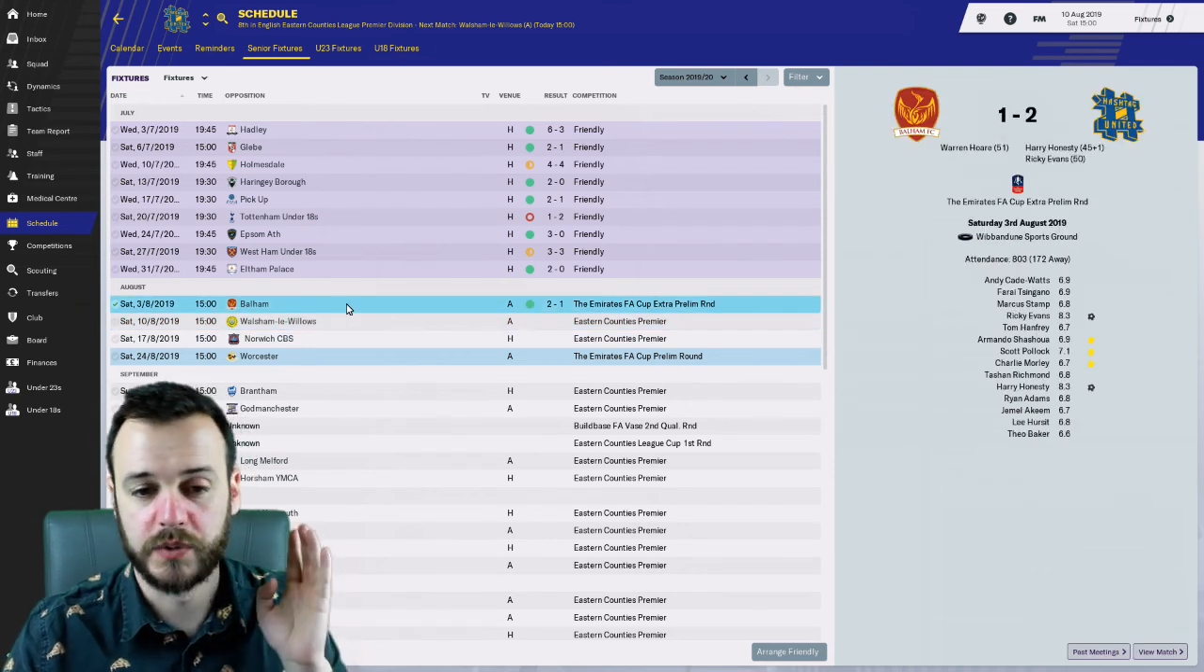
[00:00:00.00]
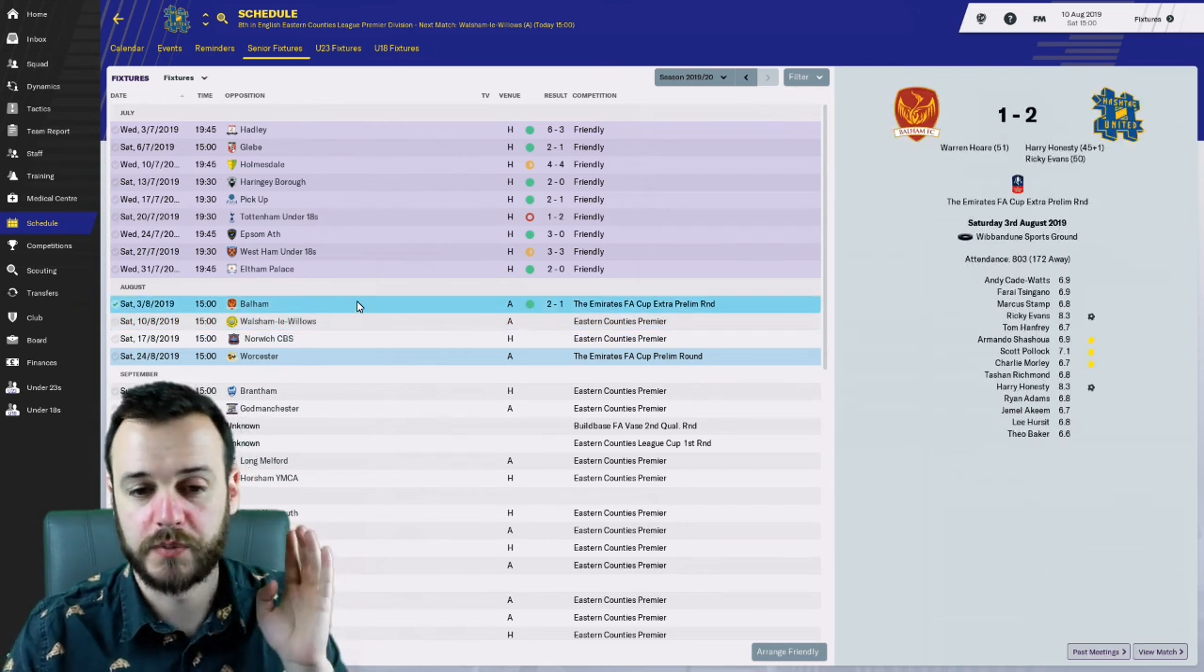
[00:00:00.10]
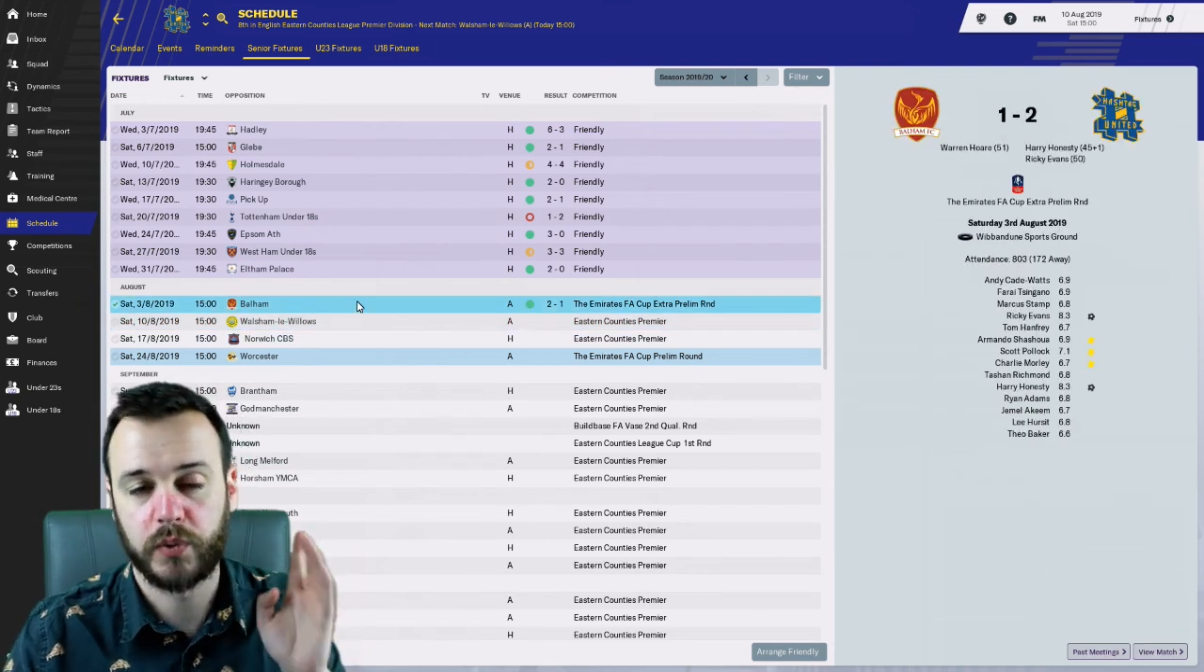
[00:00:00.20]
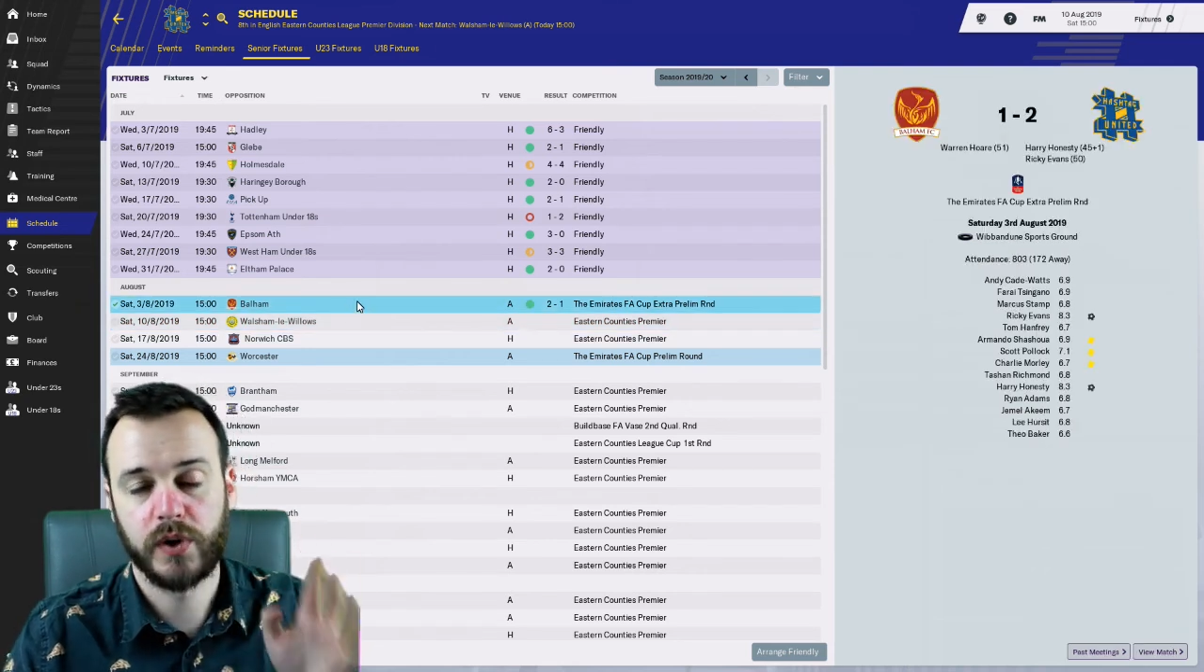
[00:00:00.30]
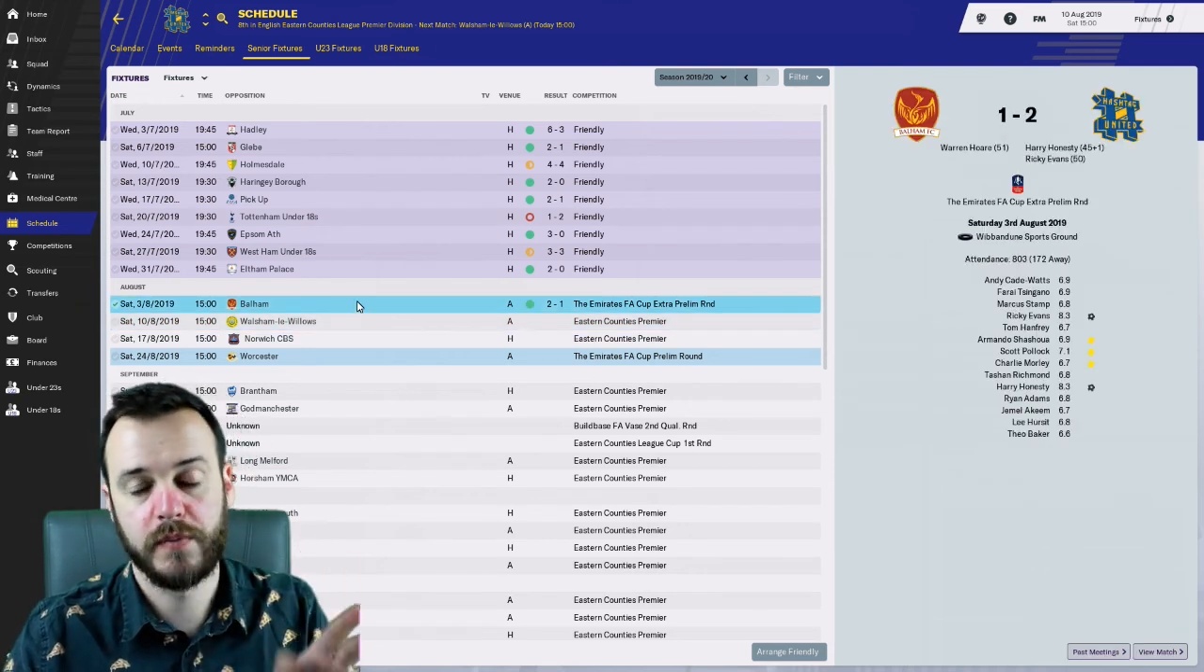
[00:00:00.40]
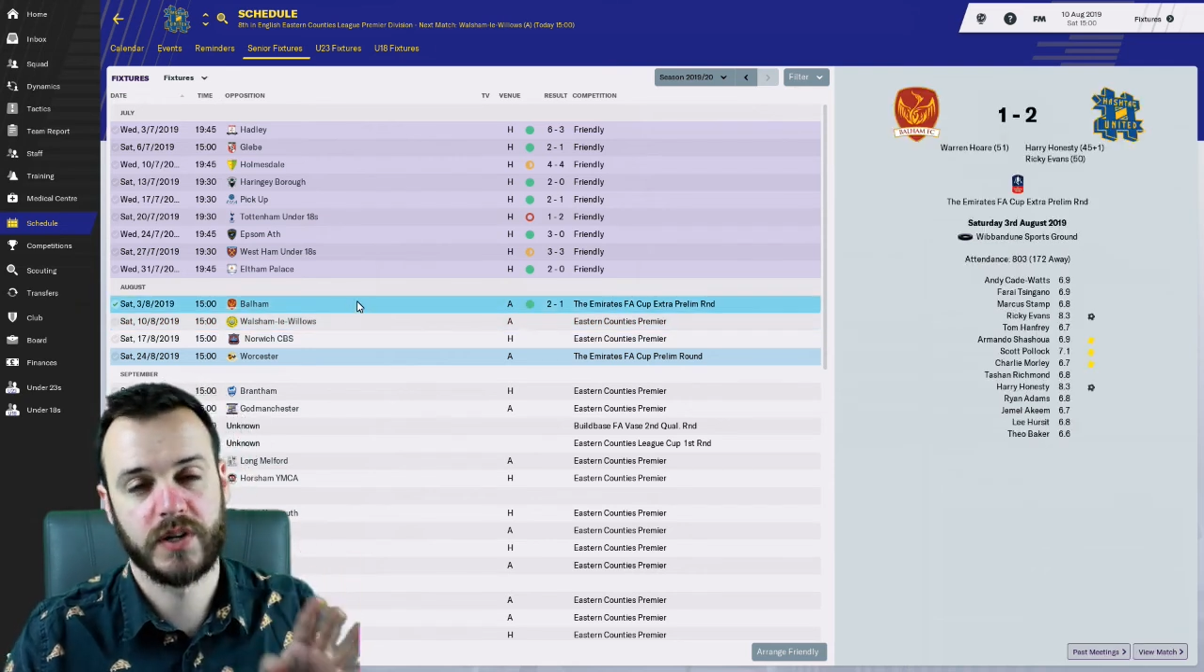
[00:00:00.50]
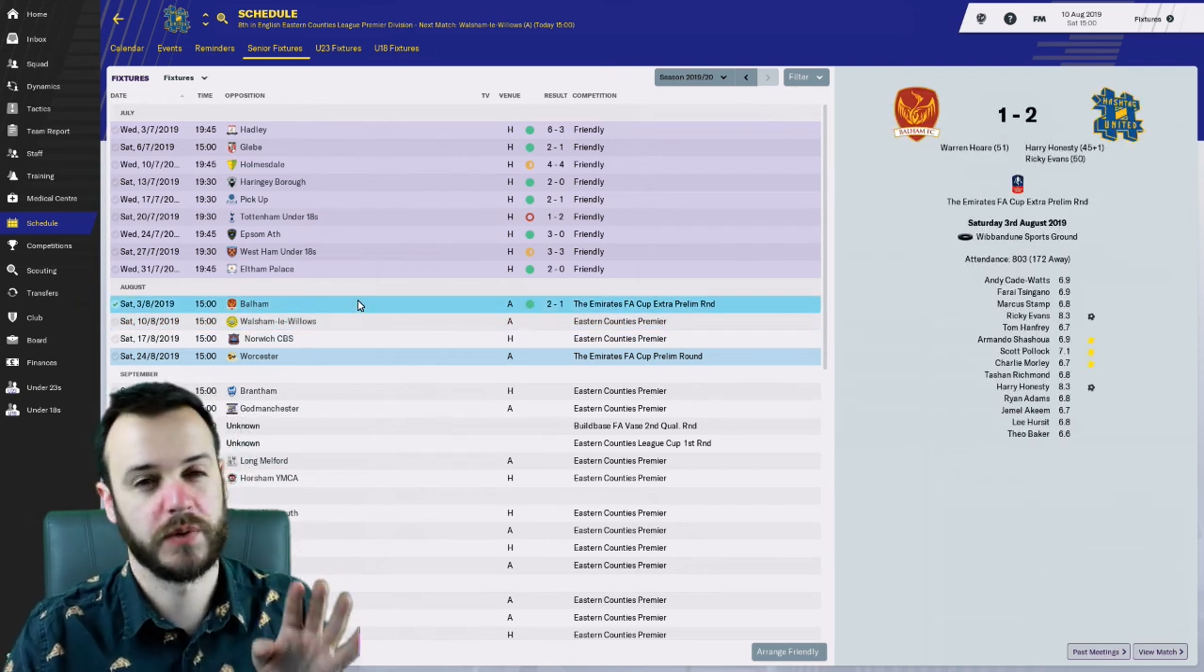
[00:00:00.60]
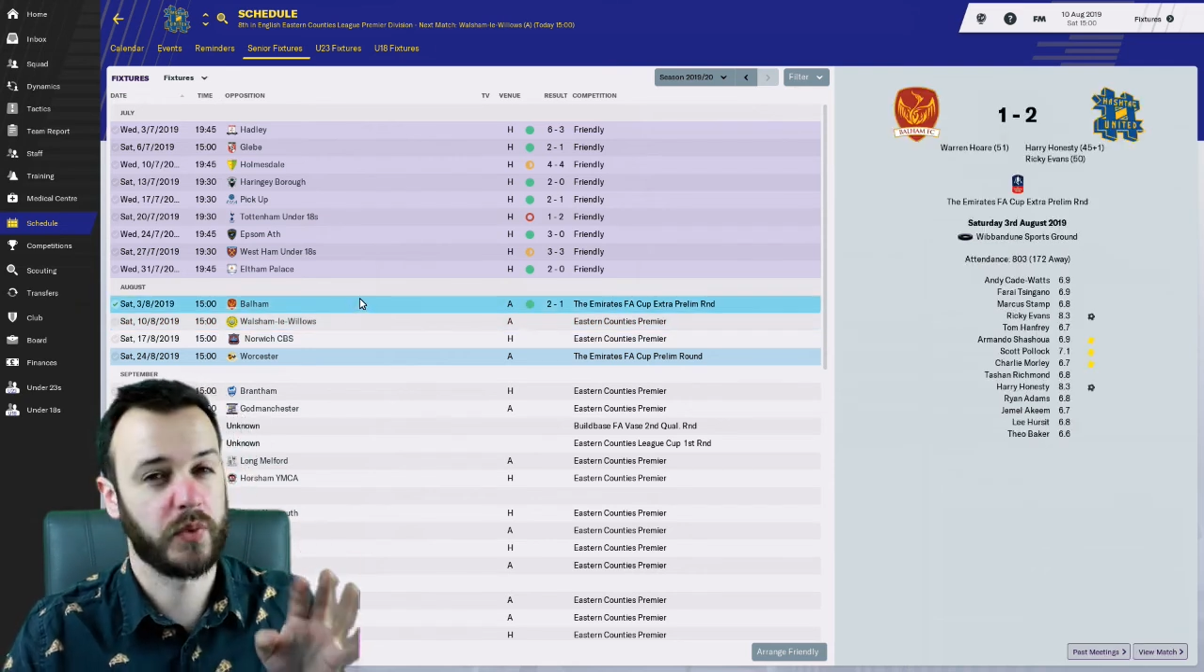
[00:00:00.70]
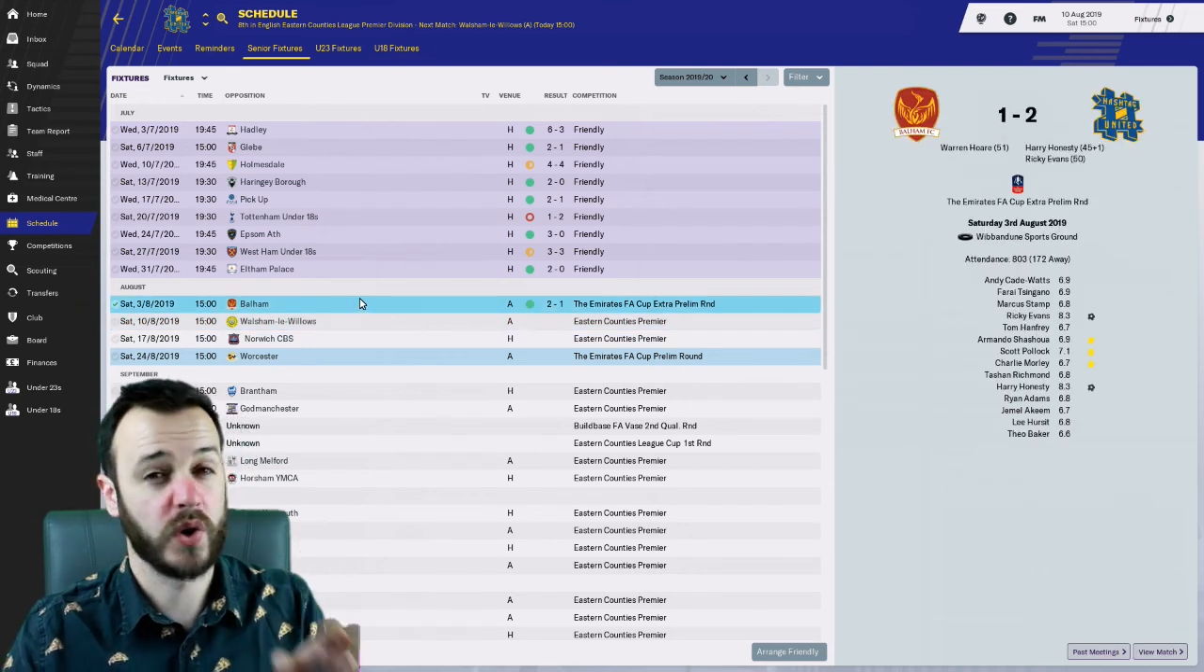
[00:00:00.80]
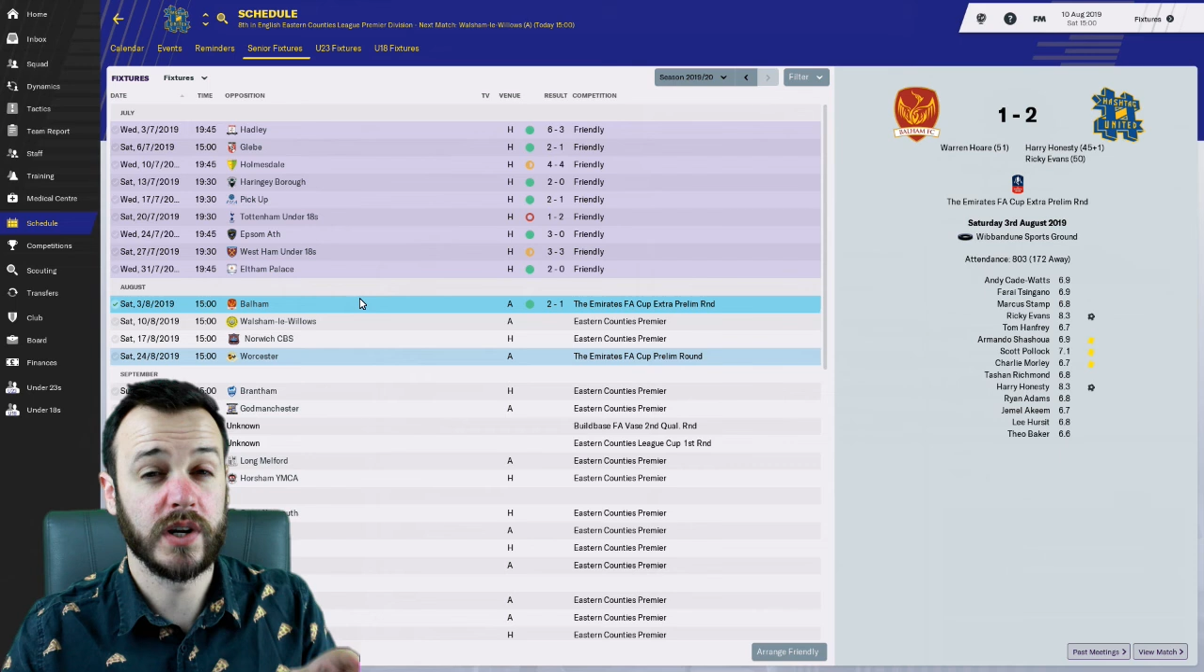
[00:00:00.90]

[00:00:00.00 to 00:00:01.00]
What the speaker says: it was pretty much a